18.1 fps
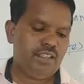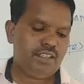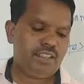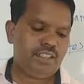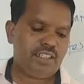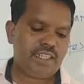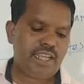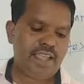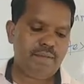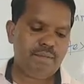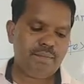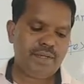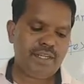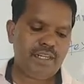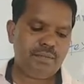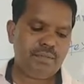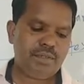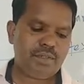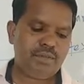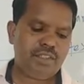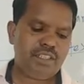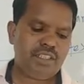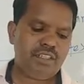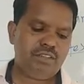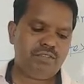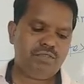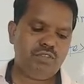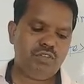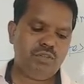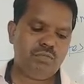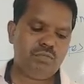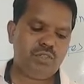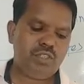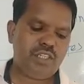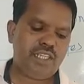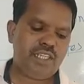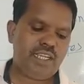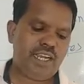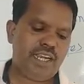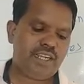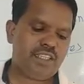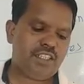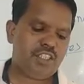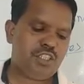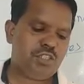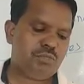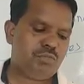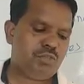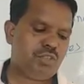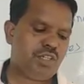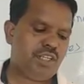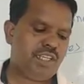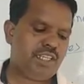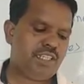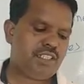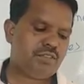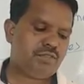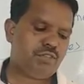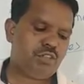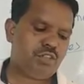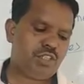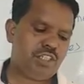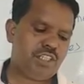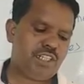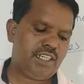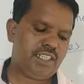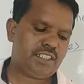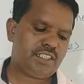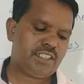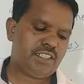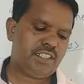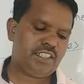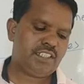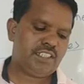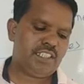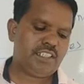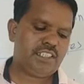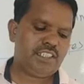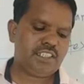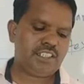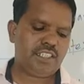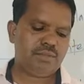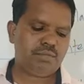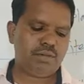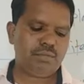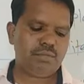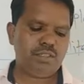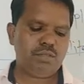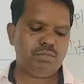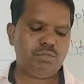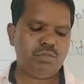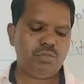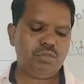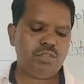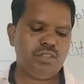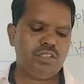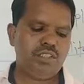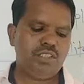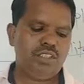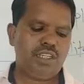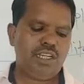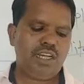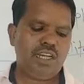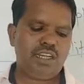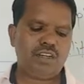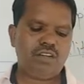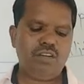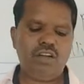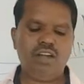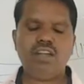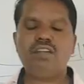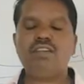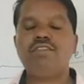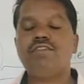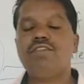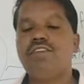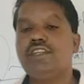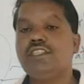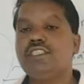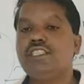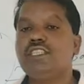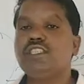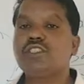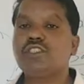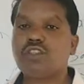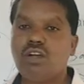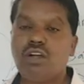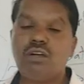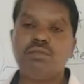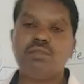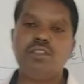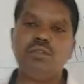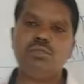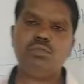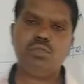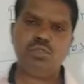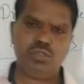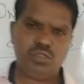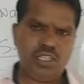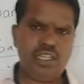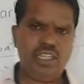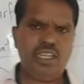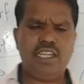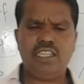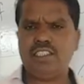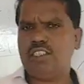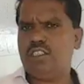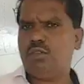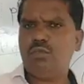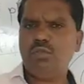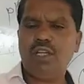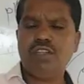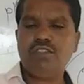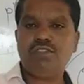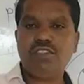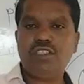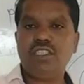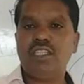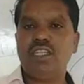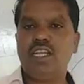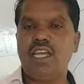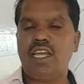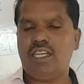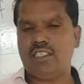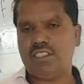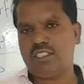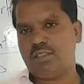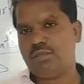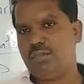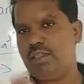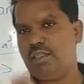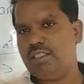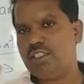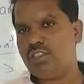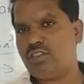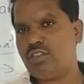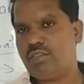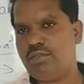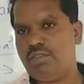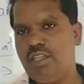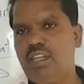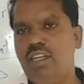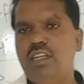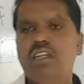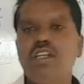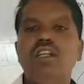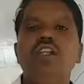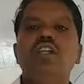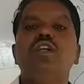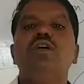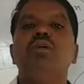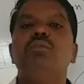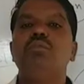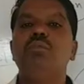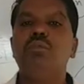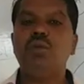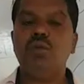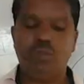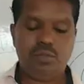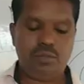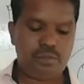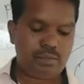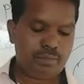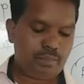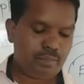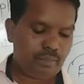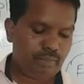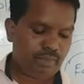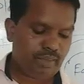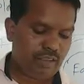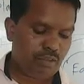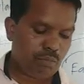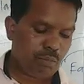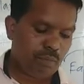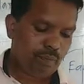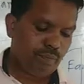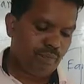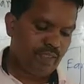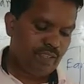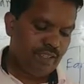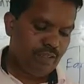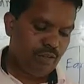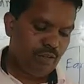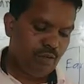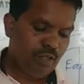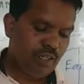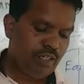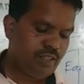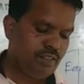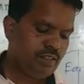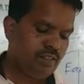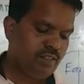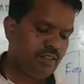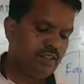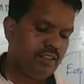The time period between the full moon day and the new moon day is 14 days. The changing shape of the moon are called phases of the moon. And last year we have seen the last phases of the moon. Okay?